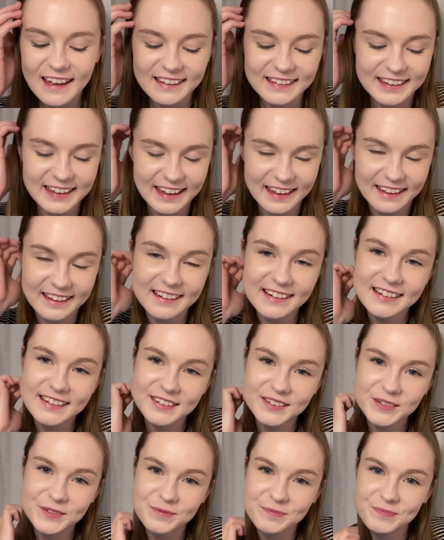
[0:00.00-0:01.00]

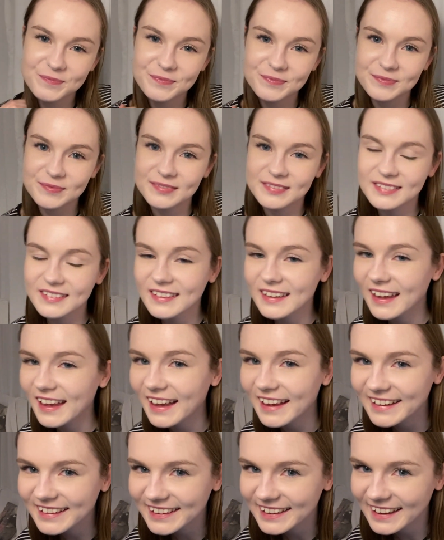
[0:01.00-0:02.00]
Again,
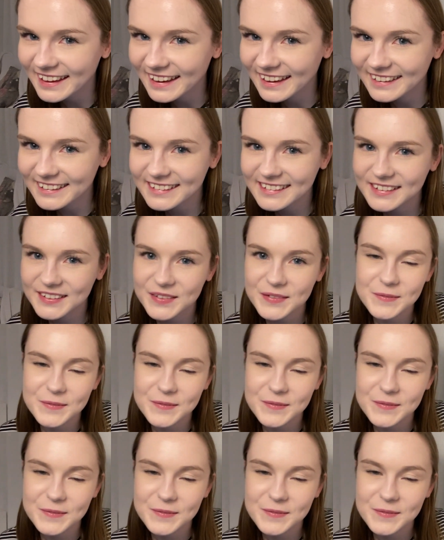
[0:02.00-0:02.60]
again,